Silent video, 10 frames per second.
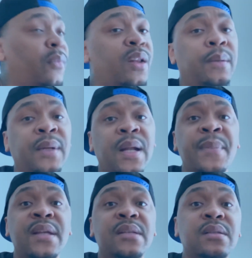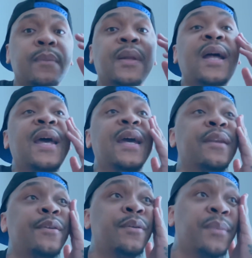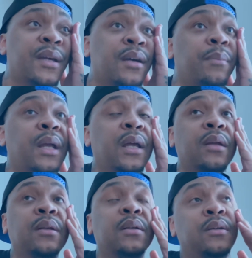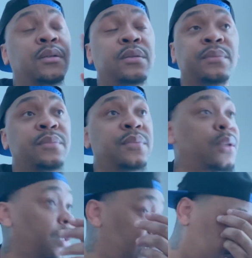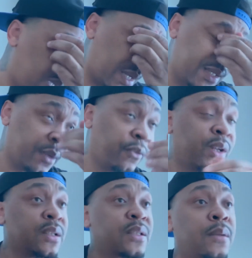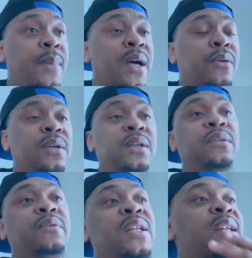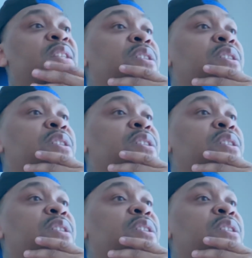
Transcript: I'm like, man, something not add up, man. I'm like, y'all need to figure something out and everything.